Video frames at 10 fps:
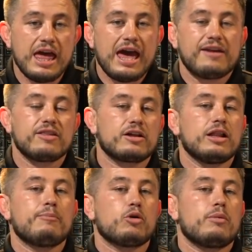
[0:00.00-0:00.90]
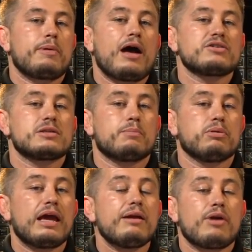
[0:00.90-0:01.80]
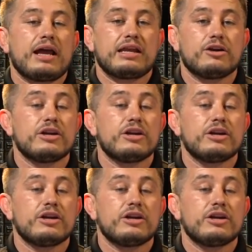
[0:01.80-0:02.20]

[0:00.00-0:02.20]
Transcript: And in the clip we're about to play right here,